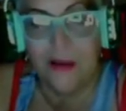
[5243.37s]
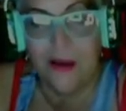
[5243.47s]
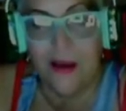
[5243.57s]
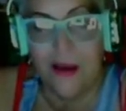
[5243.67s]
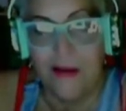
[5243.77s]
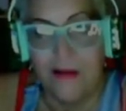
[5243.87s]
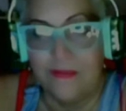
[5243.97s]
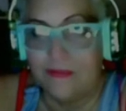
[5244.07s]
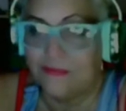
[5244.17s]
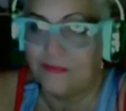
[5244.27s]

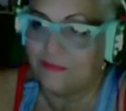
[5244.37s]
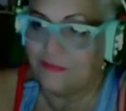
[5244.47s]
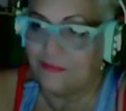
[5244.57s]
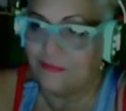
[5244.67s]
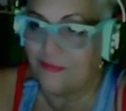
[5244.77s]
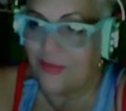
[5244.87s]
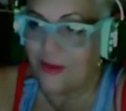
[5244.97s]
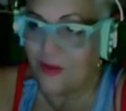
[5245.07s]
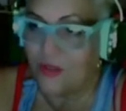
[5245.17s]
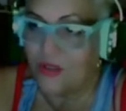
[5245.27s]
what's
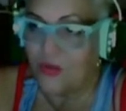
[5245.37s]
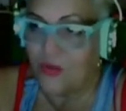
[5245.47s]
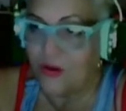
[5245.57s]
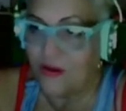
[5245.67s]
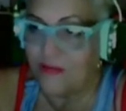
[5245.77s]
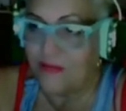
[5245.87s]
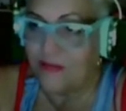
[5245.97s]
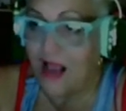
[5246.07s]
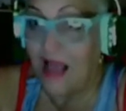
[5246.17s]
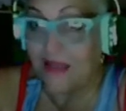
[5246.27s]
the word?
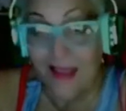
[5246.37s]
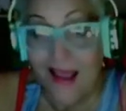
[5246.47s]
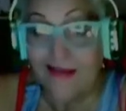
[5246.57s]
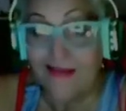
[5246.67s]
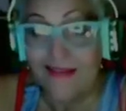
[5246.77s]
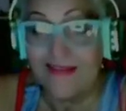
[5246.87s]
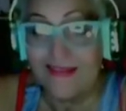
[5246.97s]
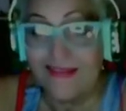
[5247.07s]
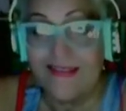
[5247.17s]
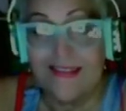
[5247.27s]
Contact,
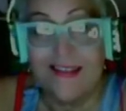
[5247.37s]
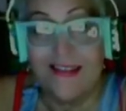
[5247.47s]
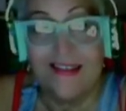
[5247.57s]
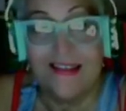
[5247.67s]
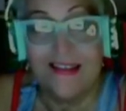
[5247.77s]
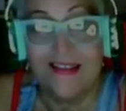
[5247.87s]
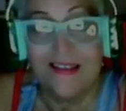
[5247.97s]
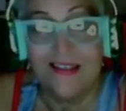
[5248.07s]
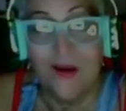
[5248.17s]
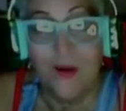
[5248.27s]

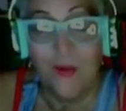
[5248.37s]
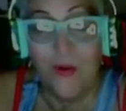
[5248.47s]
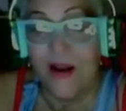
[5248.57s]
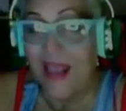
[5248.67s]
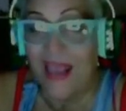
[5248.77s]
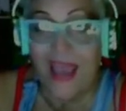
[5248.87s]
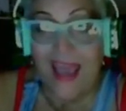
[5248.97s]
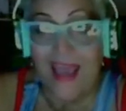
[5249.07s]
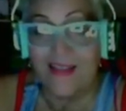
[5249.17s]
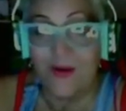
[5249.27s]
or like,
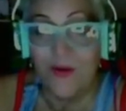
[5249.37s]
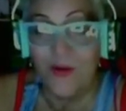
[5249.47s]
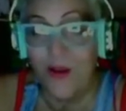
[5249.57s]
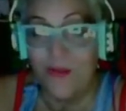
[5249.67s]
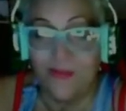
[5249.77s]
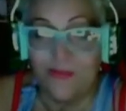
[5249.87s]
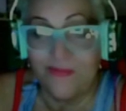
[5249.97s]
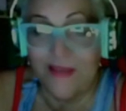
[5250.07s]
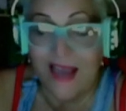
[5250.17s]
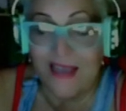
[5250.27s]
hey, it's cool.
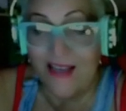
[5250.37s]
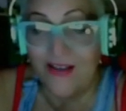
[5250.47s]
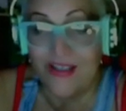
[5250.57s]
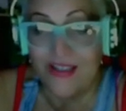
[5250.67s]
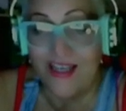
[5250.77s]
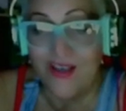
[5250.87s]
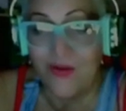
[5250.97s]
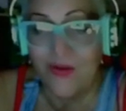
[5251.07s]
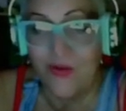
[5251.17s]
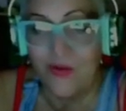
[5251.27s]
I sound just like
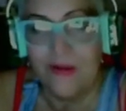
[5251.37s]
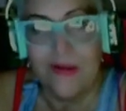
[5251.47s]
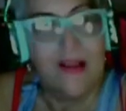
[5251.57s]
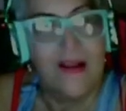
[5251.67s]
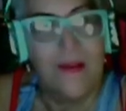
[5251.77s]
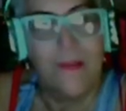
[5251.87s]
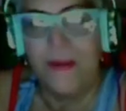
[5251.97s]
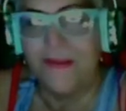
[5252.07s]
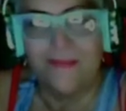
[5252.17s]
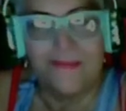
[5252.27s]
you do,
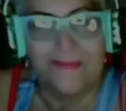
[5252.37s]
but